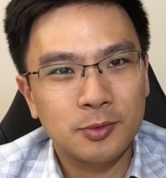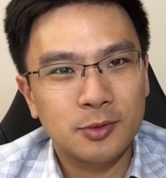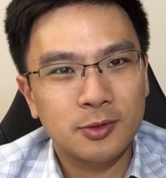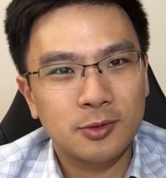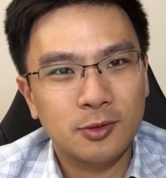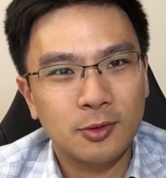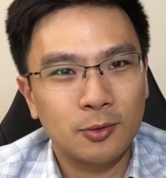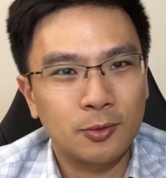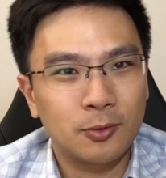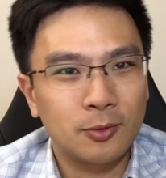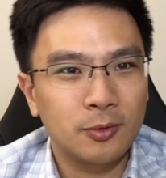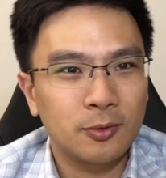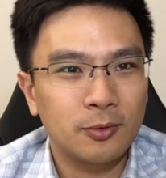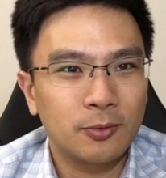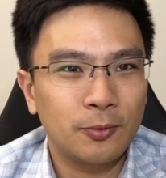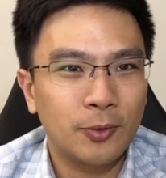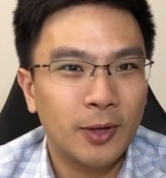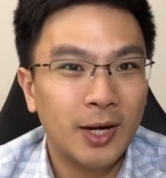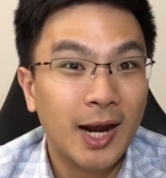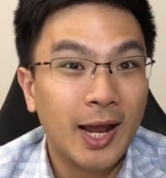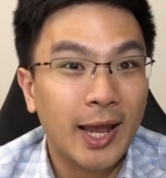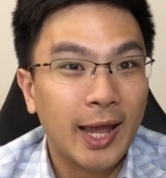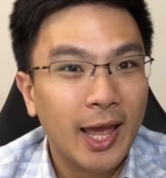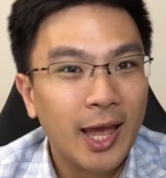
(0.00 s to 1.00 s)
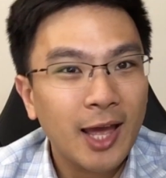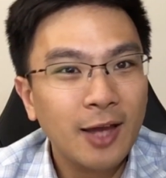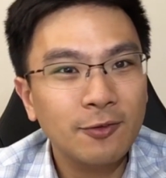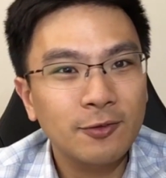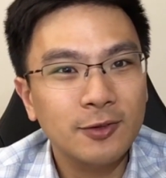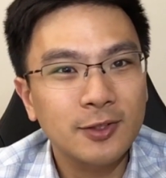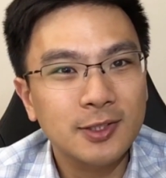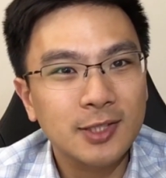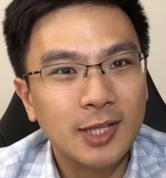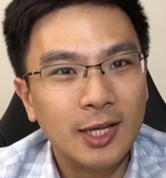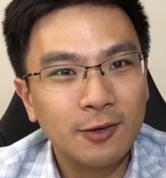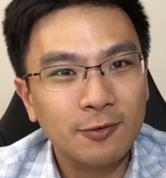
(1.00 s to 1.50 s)
So what I have
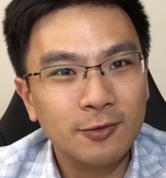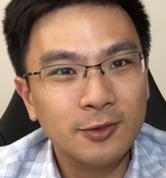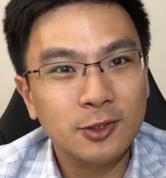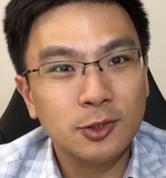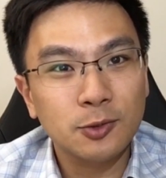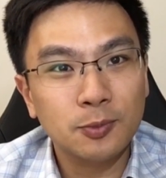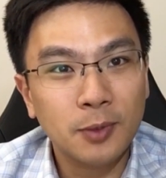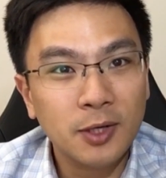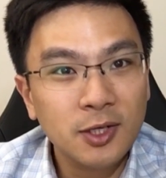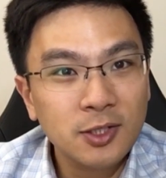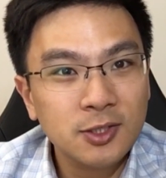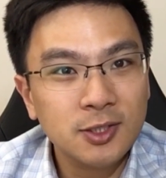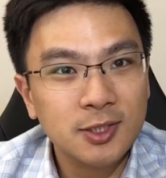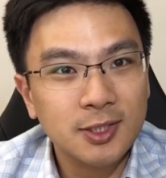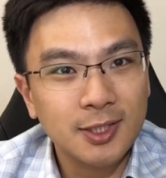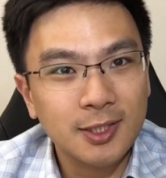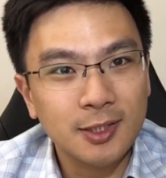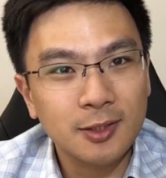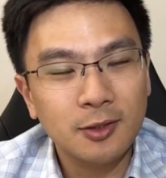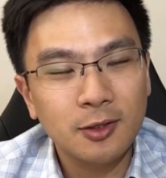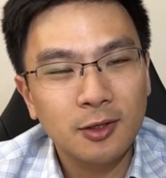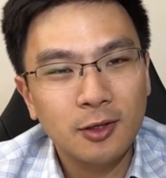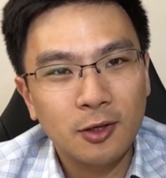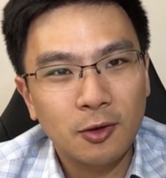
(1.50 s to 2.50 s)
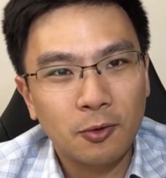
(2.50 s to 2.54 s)
is I have a spreadsheet